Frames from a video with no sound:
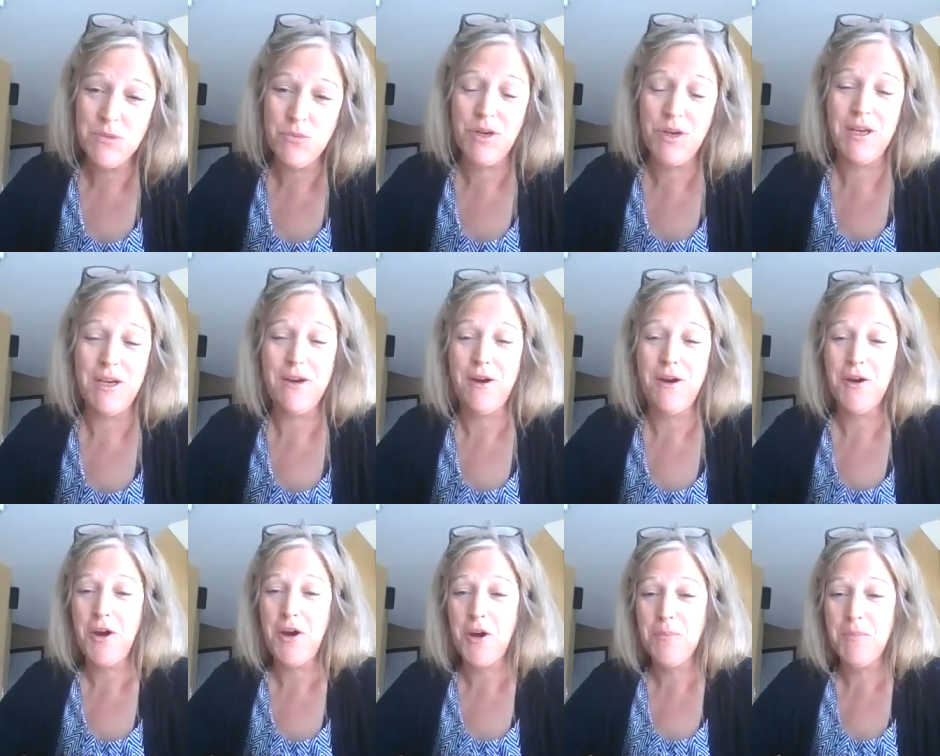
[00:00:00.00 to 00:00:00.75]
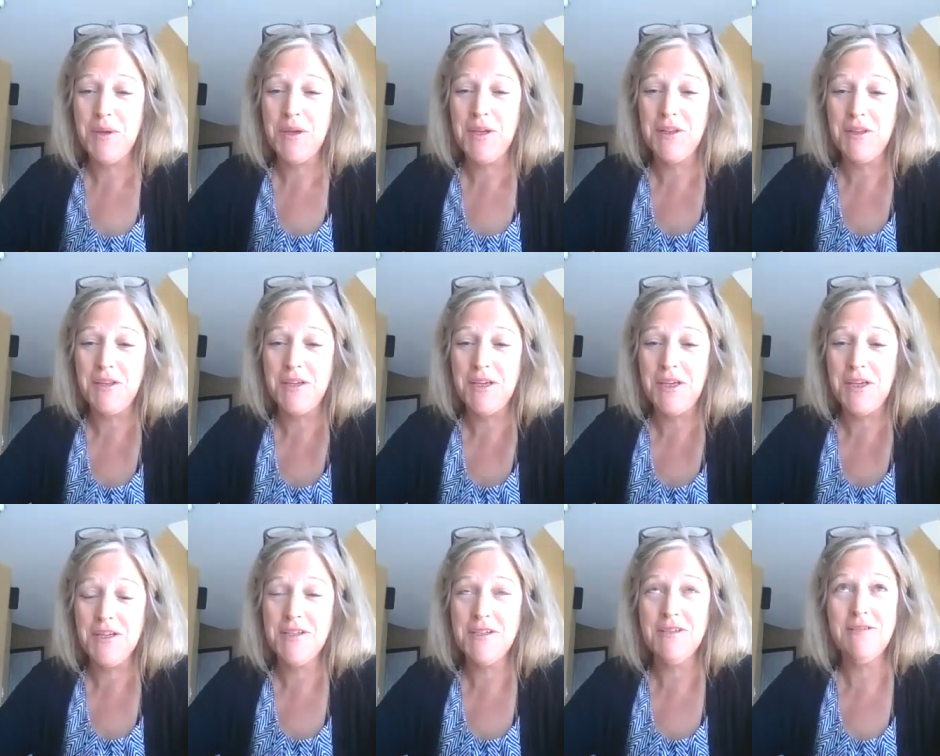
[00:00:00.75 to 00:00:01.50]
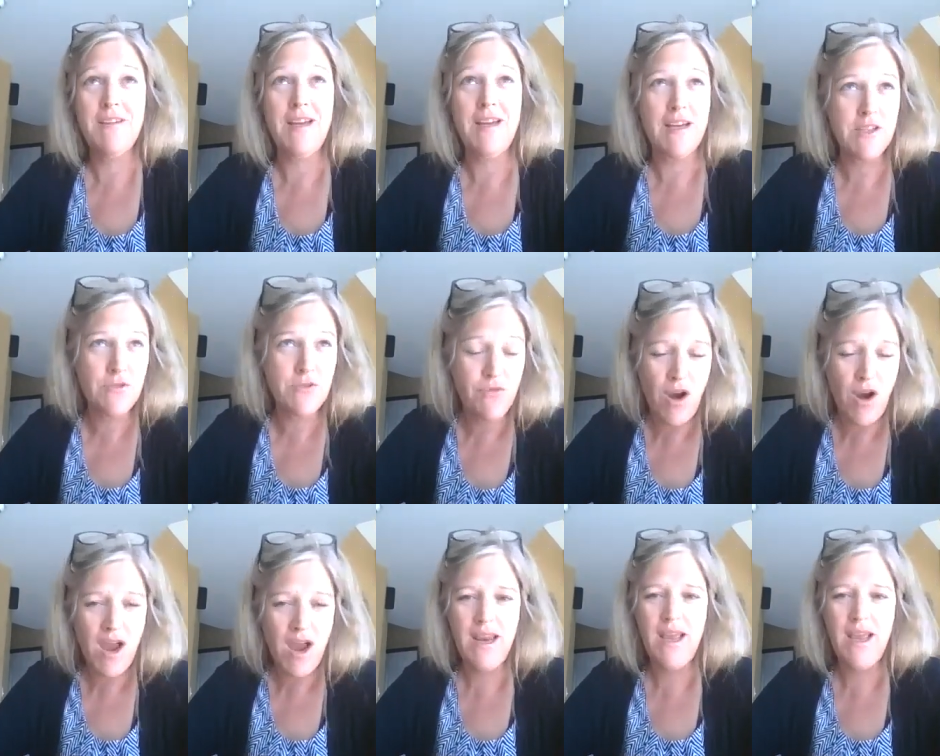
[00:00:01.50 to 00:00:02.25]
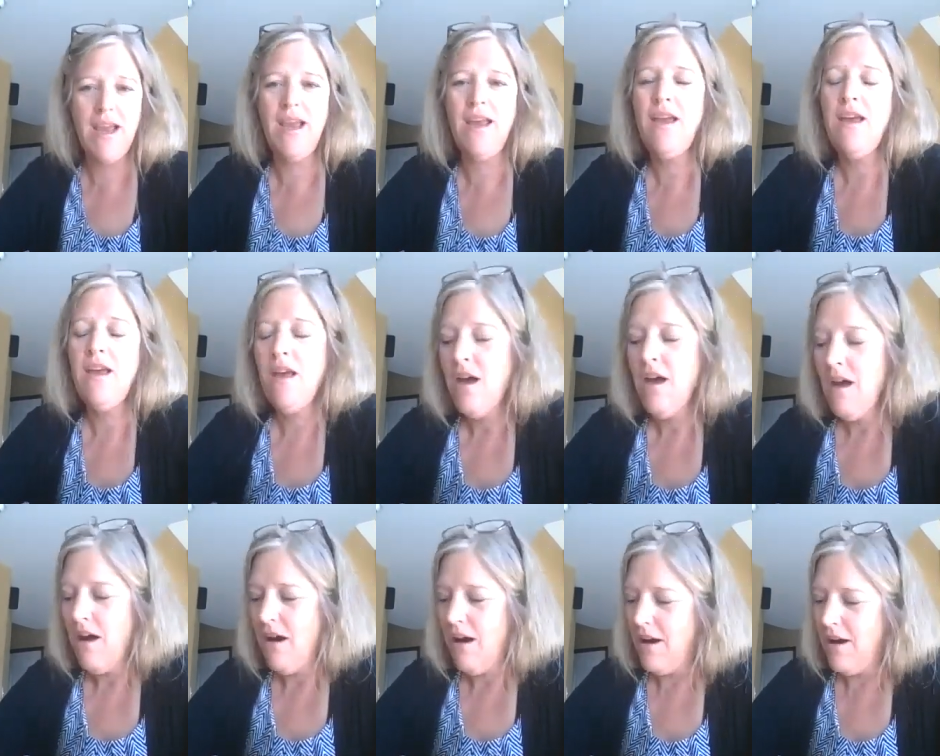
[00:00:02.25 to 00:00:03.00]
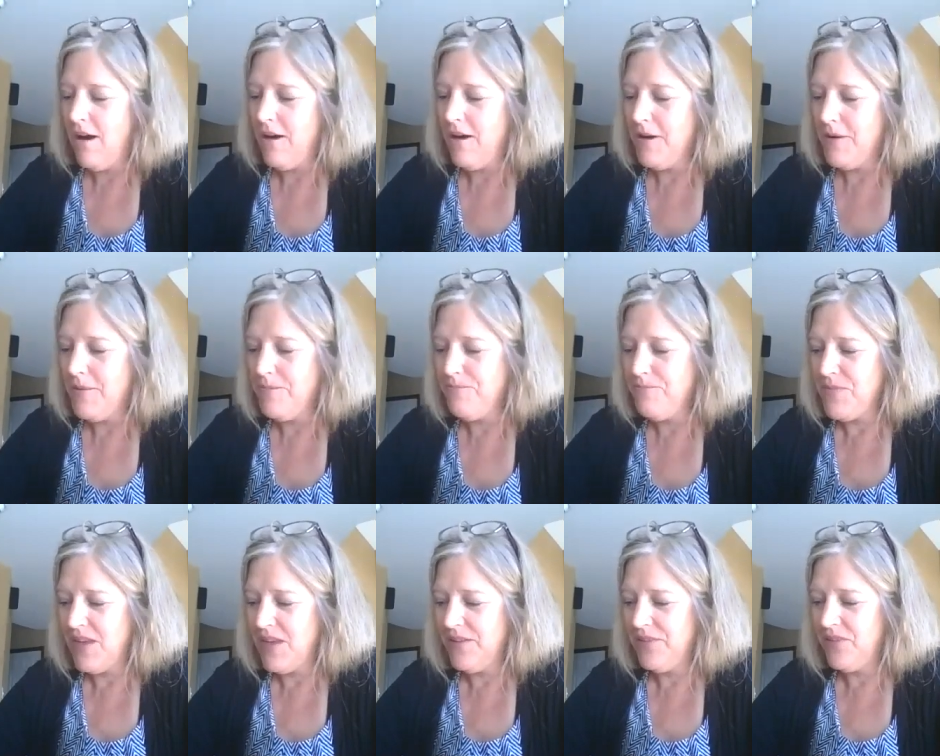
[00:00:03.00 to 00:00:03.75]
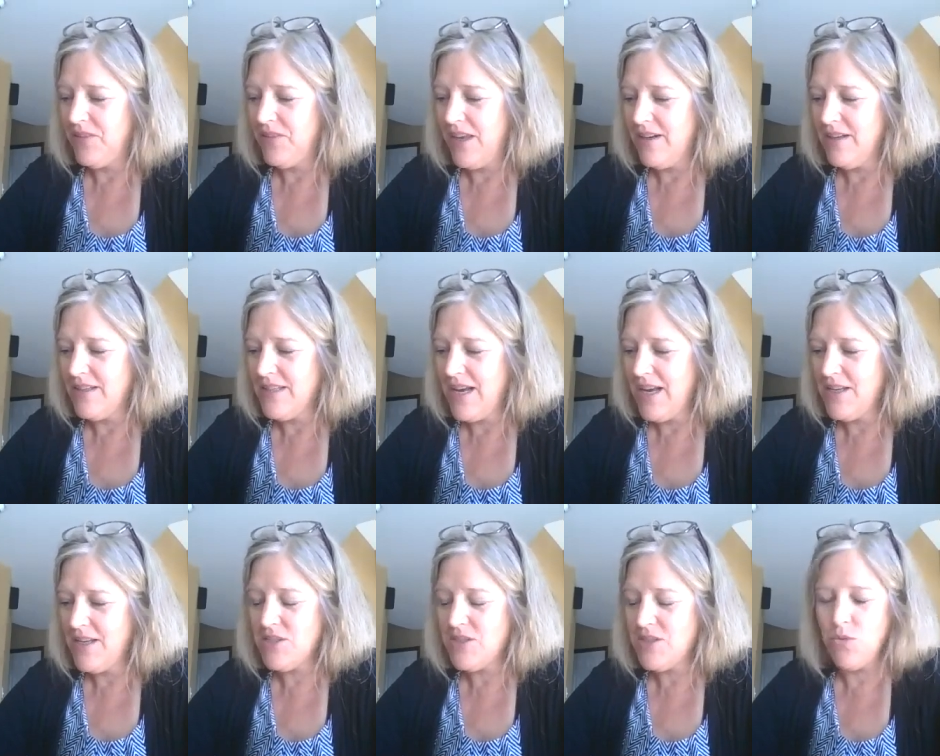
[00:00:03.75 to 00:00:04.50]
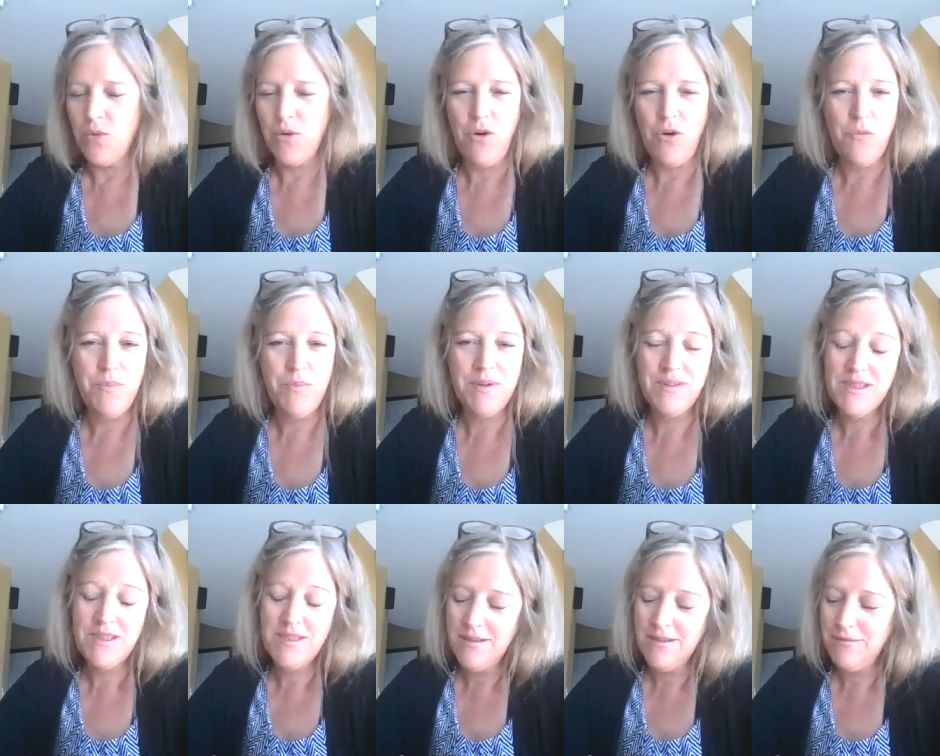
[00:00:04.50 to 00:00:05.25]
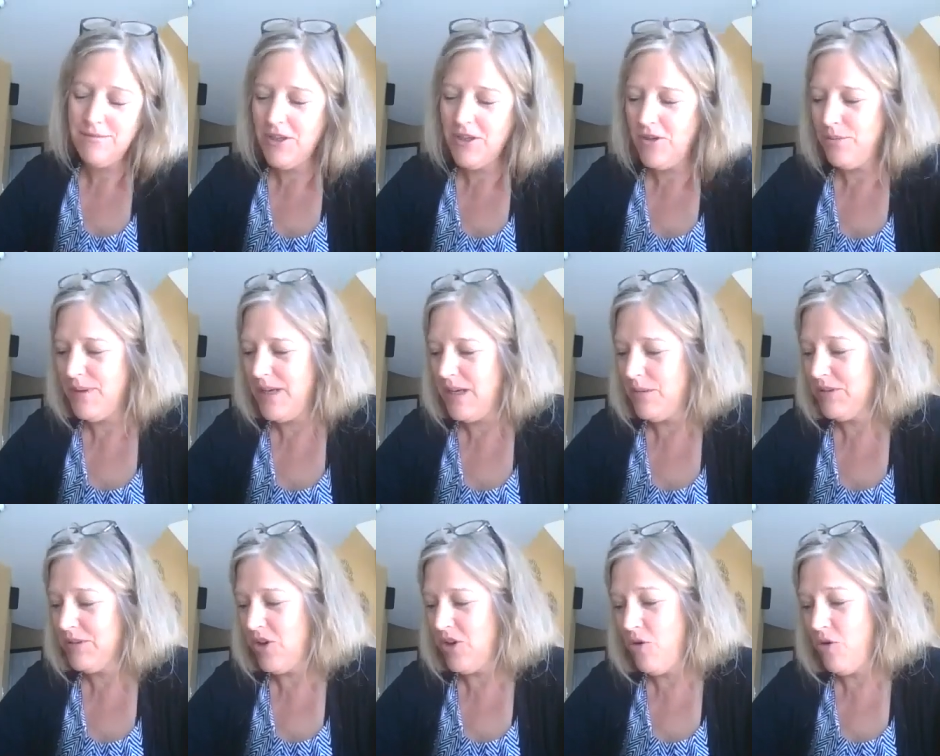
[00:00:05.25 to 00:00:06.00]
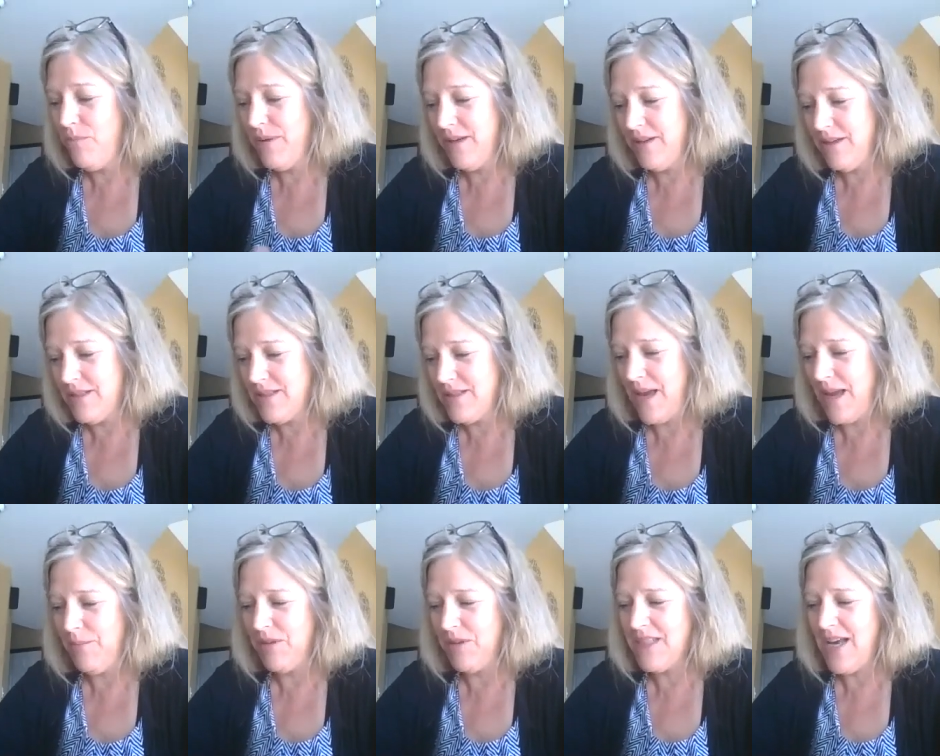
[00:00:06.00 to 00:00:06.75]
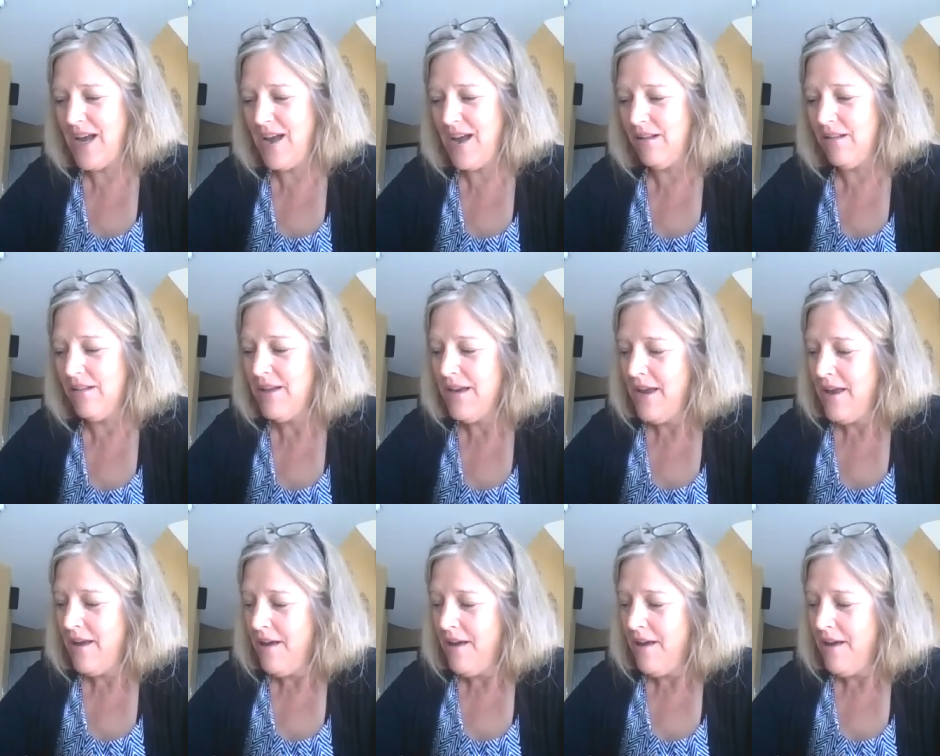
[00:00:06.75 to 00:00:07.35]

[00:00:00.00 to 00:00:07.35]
We're getting our carpet cleaned next Friday and sanitized. So we're hoping to, be able to open, and time will tell.